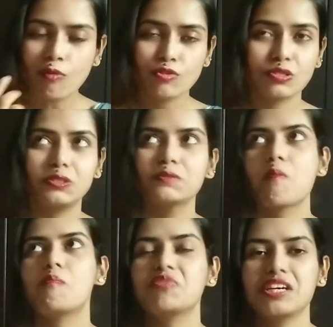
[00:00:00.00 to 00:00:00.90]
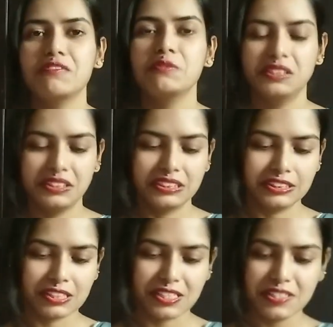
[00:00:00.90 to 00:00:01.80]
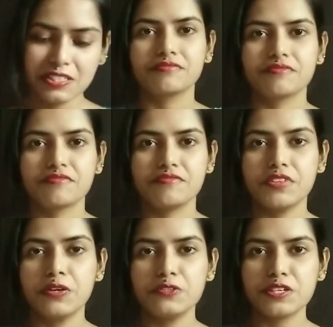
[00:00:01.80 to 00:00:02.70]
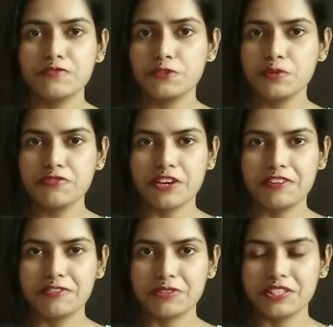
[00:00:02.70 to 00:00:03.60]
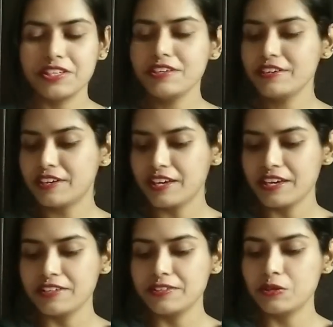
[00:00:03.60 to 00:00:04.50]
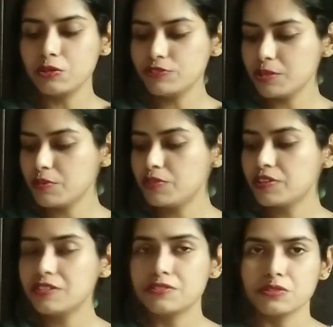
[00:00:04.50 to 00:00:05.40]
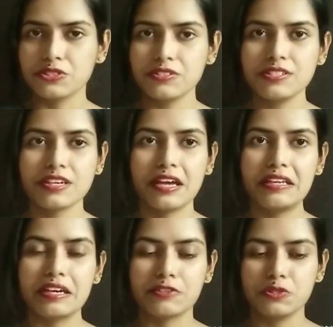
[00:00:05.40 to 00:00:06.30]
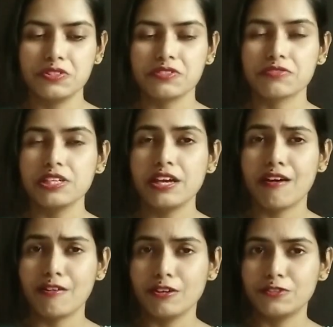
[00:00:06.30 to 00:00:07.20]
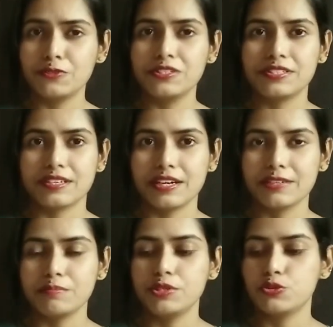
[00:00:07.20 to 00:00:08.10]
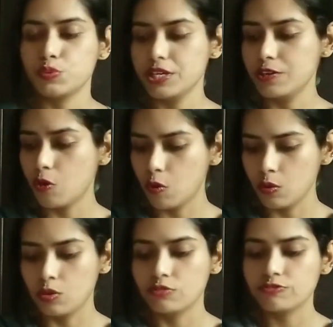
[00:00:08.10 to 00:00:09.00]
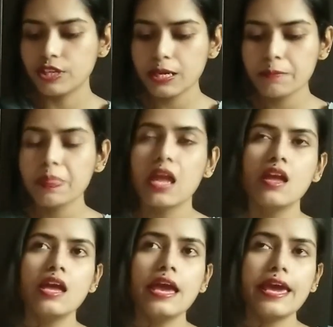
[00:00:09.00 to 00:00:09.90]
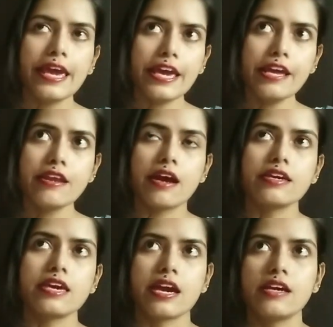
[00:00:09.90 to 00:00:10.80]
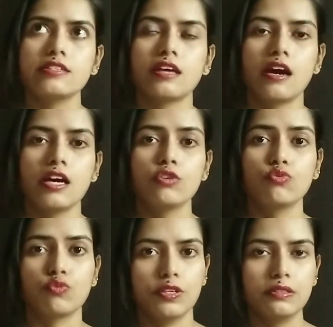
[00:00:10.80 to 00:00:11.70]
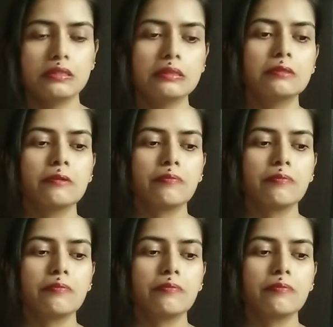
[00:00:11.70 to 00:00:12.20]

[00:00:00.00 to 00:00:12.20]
So they have a very nice taste. Now it's time for my final rating, and all of them are really delicious, and actually it's really hard to decide between all of them. And I guess I will